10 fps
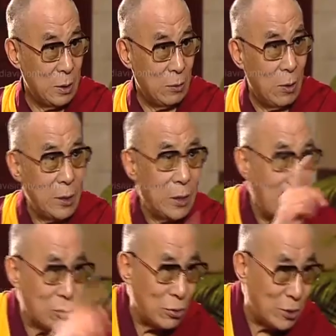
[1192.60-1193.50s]
One
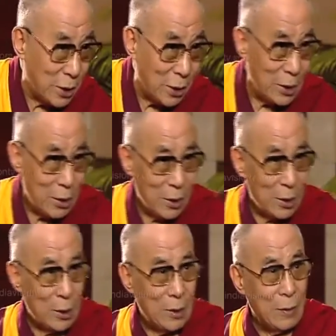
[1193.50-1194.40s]
casualty
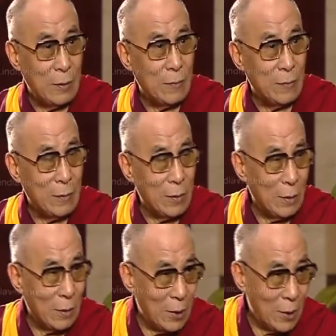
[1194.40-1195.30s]

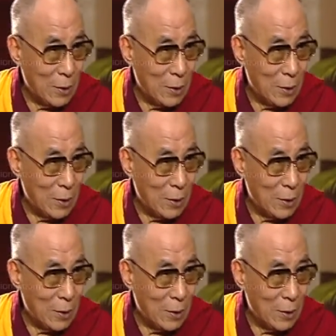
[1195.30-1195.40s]
for